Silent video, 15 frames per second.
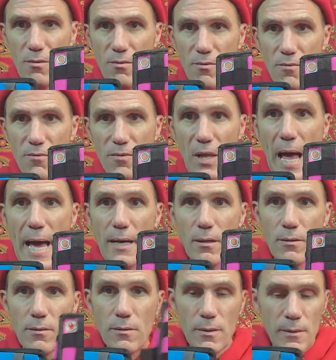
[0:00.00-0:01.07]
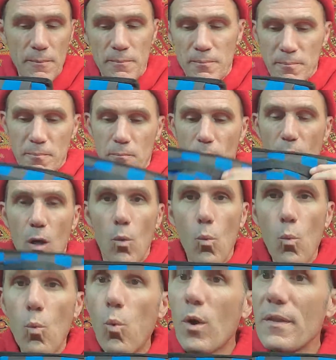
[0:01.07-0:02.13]
flat.
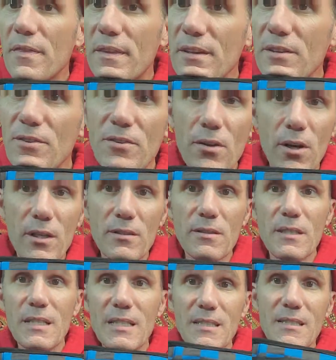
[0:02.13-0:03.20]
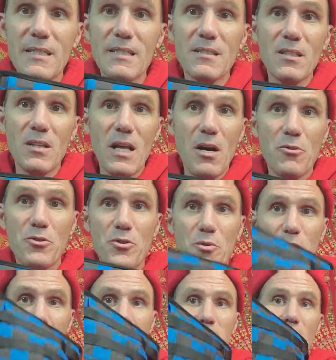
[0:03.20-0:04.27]
What this does is this allows you to
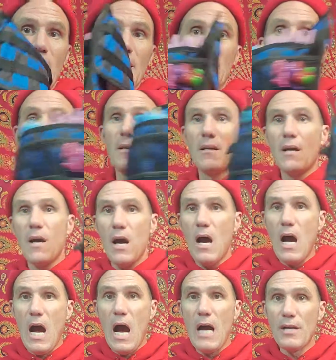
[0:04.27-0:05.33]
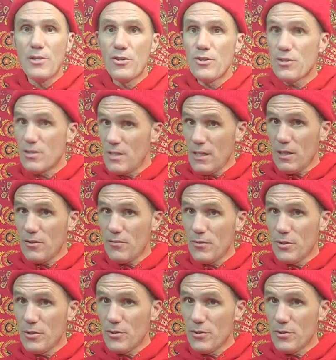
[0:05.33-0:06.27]
slide that on your stick for your